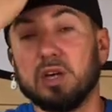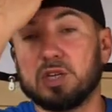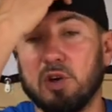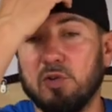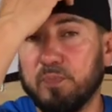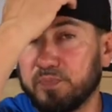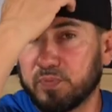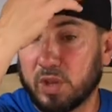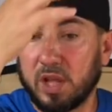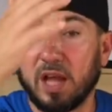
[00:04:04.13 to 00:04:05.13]
So
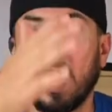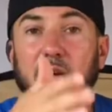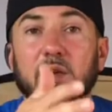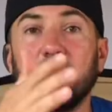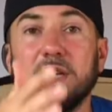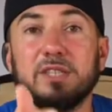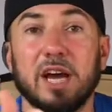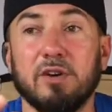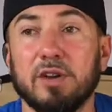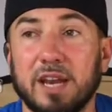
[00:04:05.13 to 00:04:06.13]
I reach
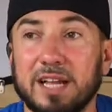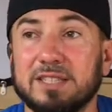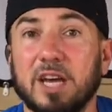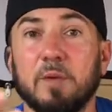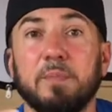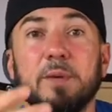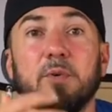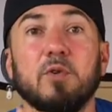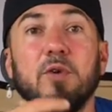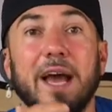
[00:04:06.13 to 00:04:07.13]
out and I tell people
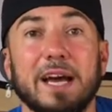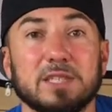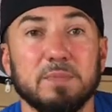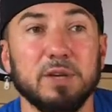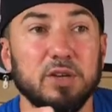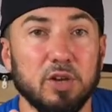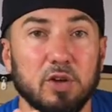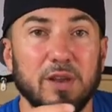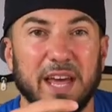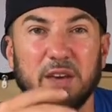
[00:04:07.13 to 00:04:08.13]
who ask me, you
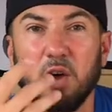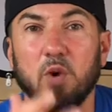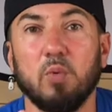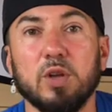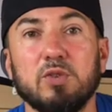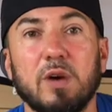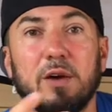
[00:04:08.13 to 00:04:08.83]
know, like, what do I